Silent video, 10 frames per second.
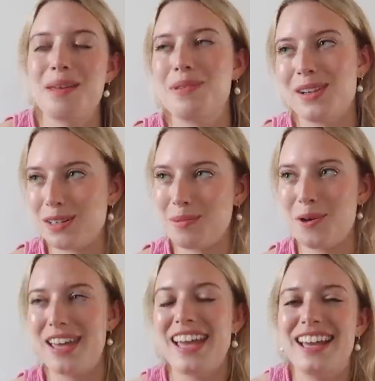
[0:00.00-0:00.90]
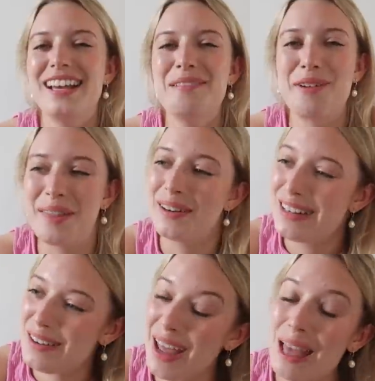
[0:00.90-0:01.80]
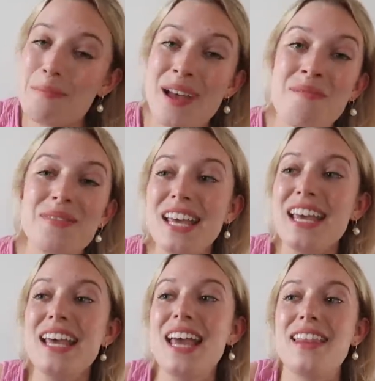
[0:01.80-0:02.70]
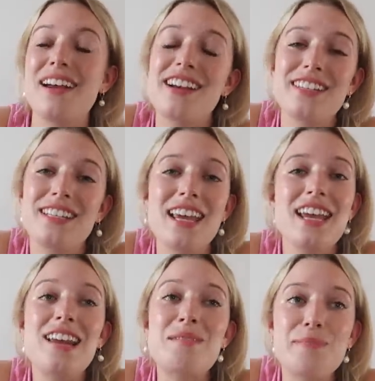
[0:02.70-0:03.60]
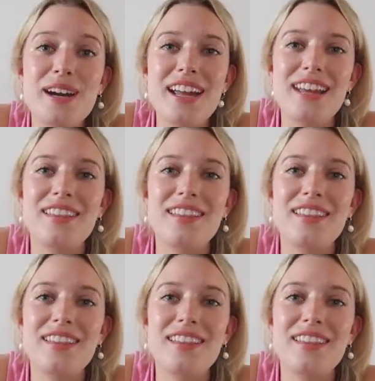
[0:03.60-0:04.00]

Maybe they're smoking while they're doing it, but they're actually taking a break.